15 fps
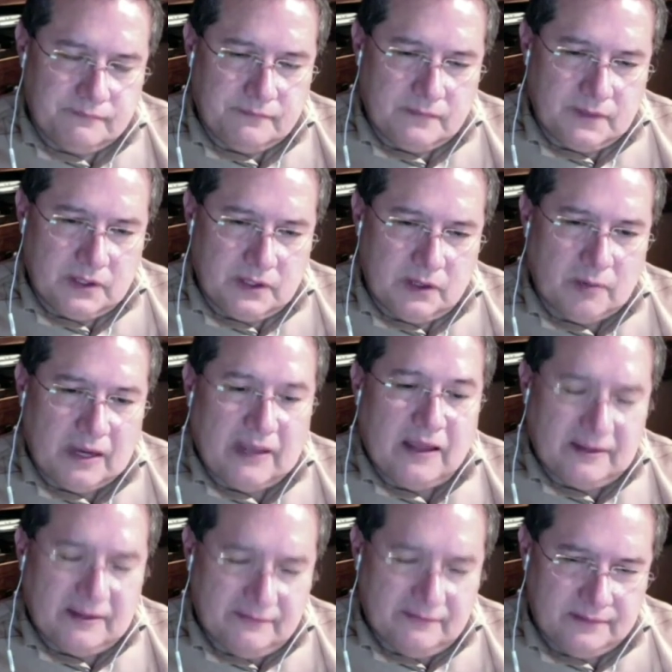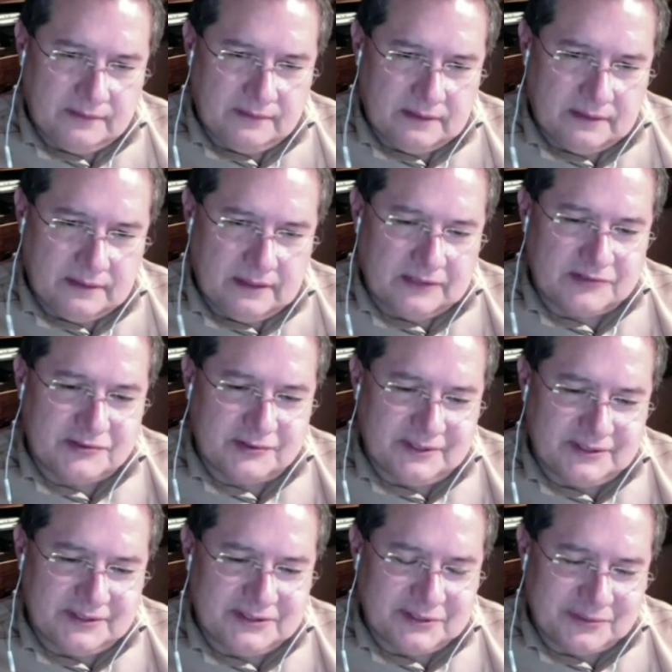my life actually. So